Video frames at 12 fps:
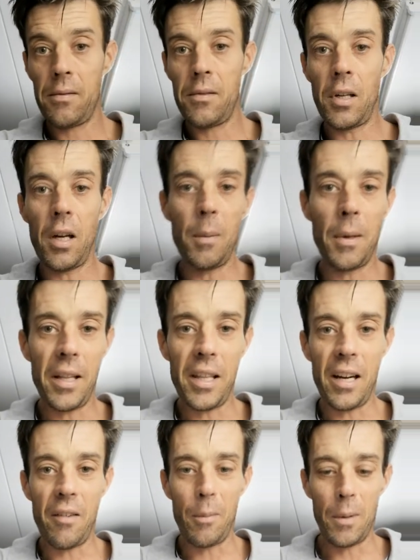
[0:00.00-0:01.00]
Sorry about
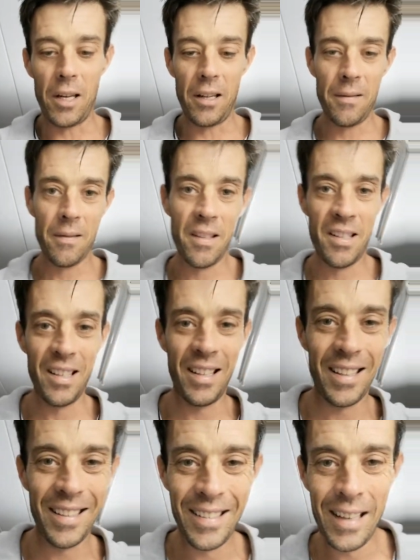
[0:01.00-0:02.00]
that, everybody.
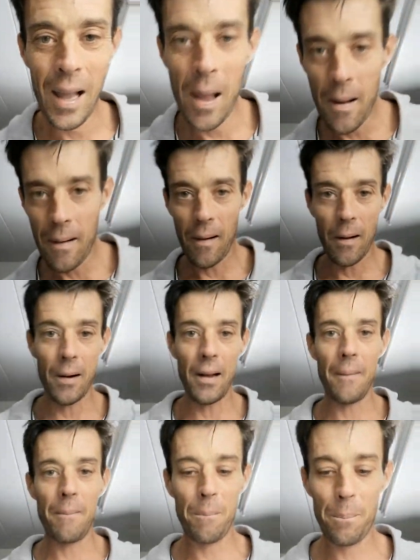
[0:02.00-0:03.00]
All
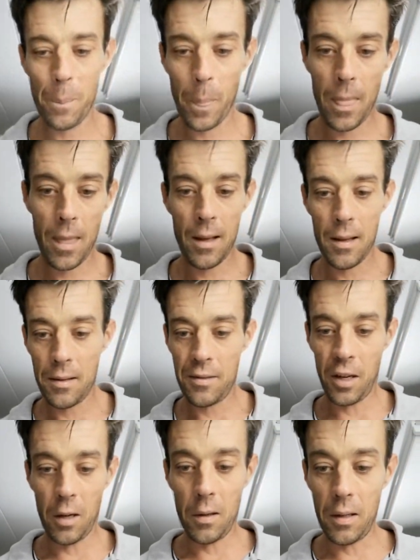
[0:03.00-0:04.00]
right.
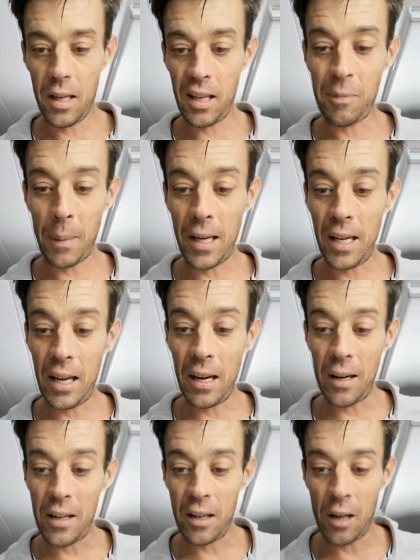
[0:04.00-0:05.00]
So, expanding
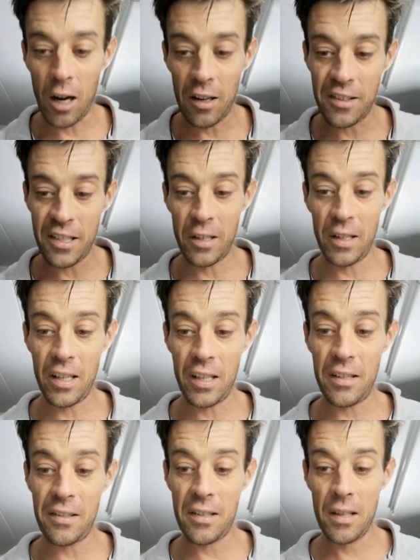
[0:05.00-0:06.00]
air can cause
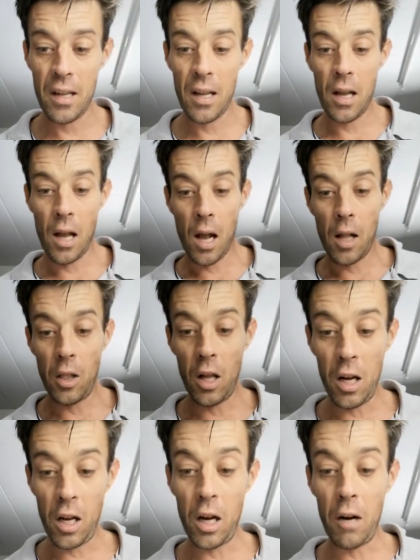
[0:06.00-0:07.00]
serious
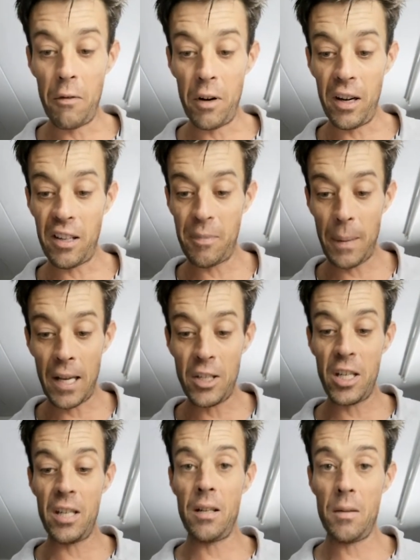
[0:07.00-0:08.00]
lung
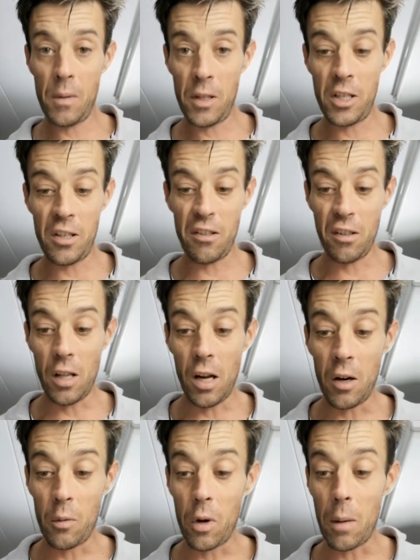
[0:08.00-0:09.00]
overexpansion, which is
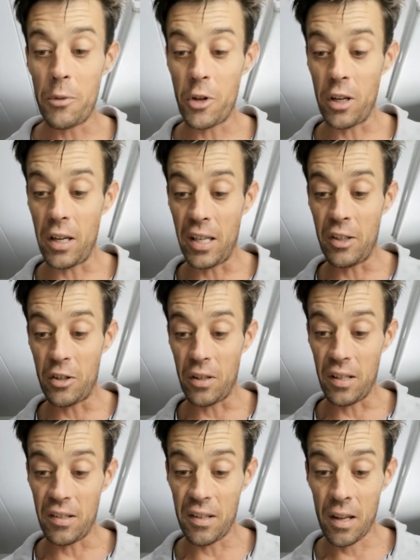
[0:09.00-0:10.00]
lung rupture
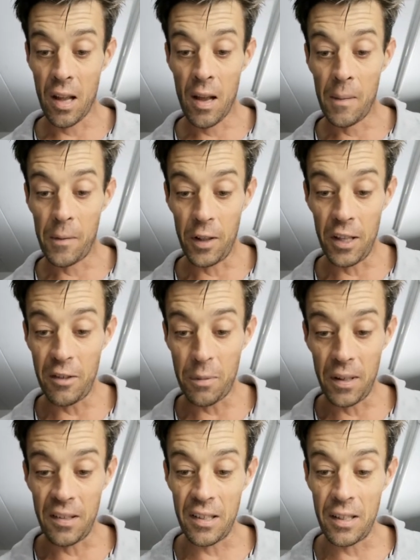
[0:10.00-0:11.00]
injuries. For this
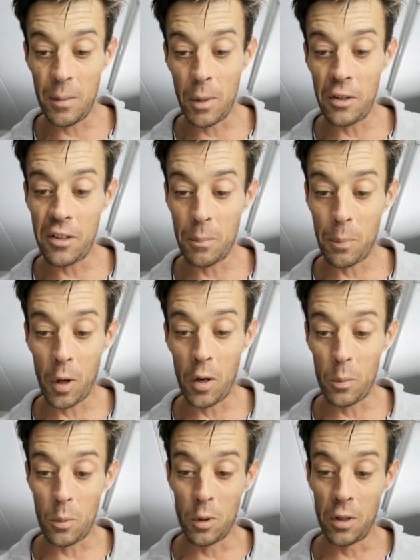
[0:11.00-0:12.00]
reason, the most
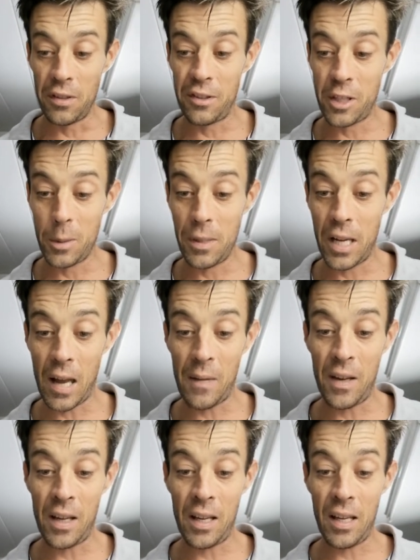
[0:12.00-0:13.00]
important rule in scuba
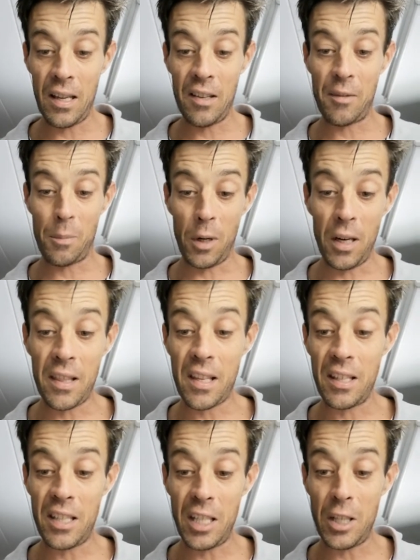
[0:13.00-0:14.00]
diving is breathe
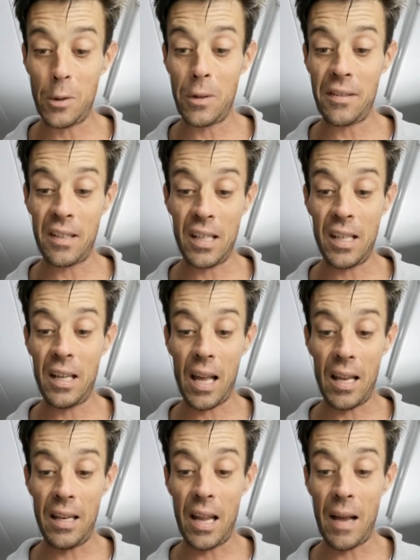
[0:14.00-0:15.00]
continuously
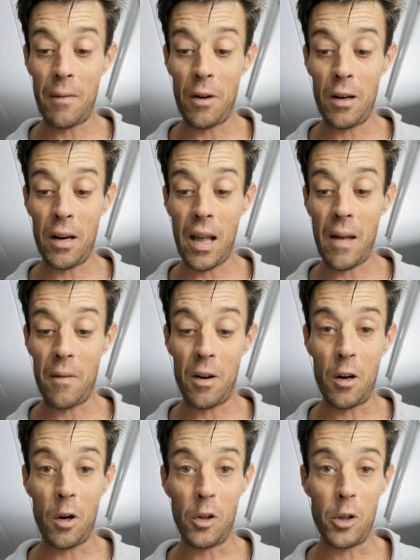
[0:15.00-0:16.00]
and never
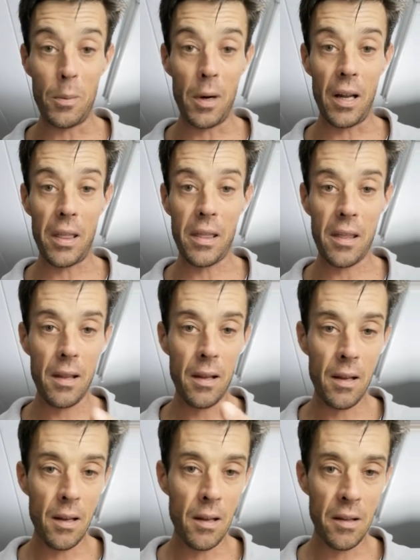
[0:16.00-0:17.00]
ever hold your breath.
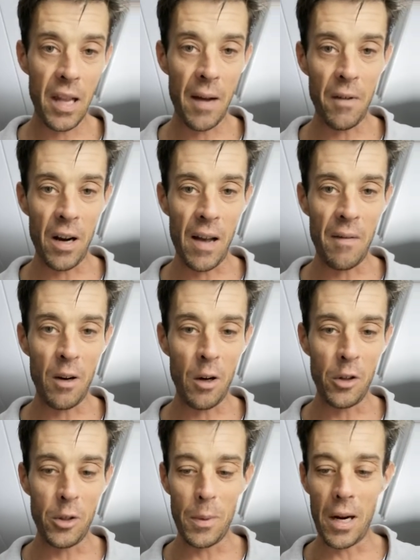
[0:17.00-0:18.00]
Never ever
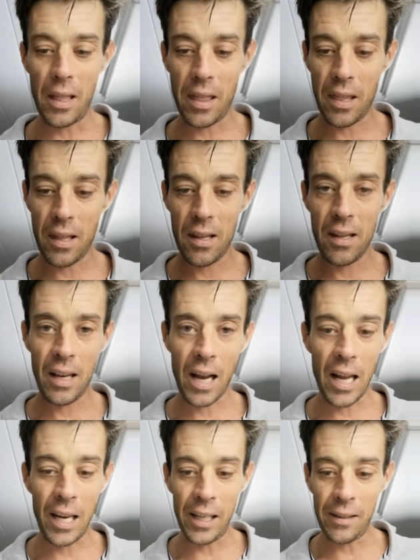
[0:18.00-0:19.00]
hold your breath.
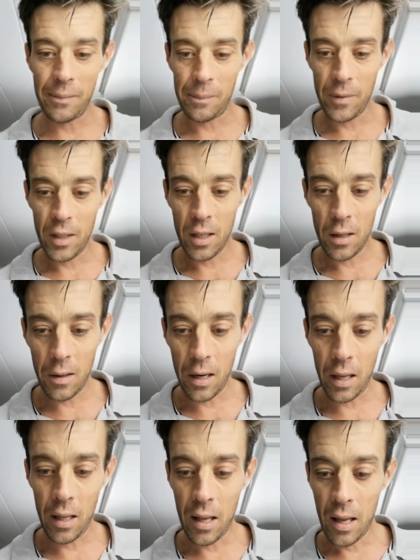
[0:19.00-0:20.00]
Got it? All
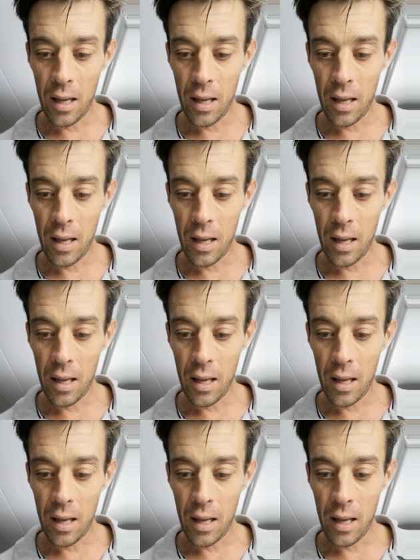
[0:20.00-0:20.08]
right.